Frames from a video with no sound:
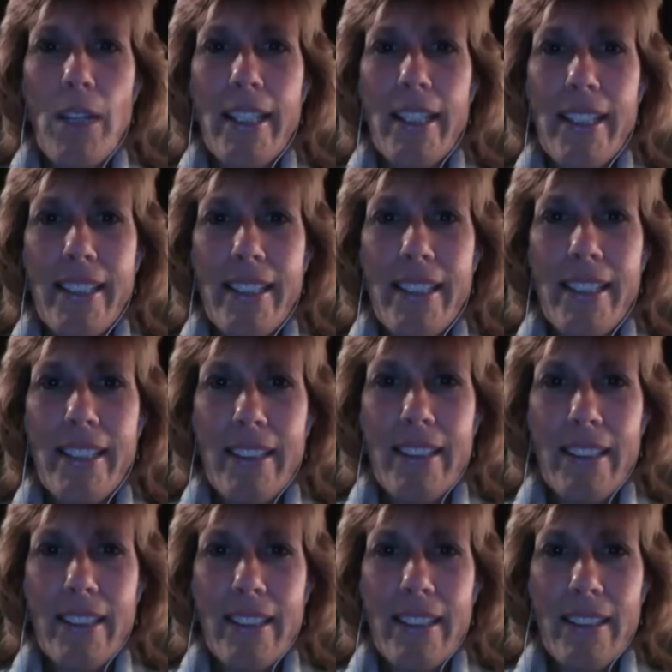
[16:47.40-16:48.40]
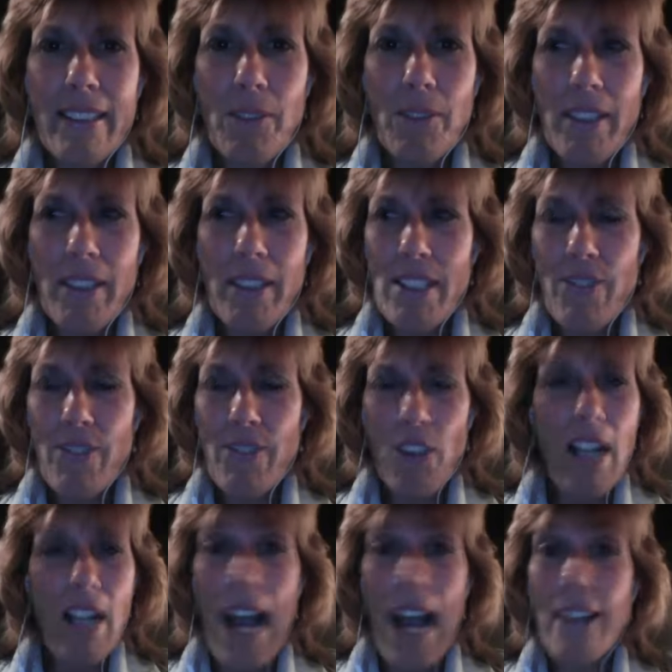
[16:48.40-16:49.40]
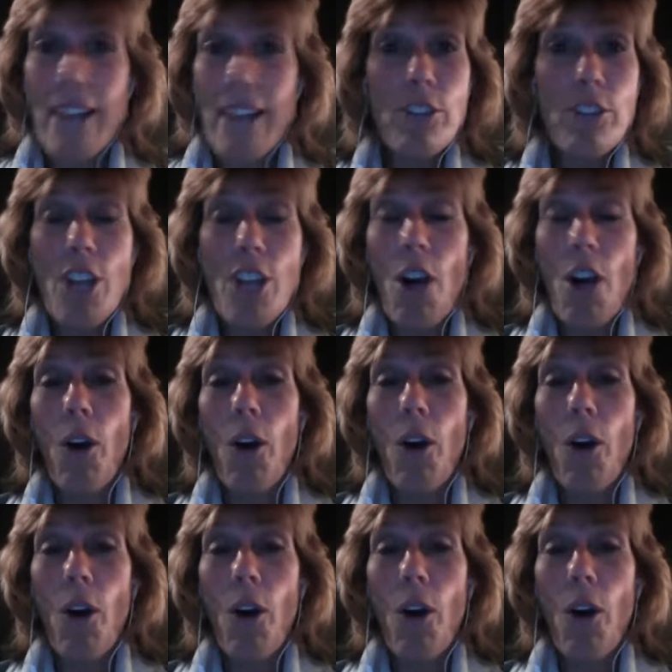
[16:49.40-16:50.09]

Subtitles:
it's for, I don't know.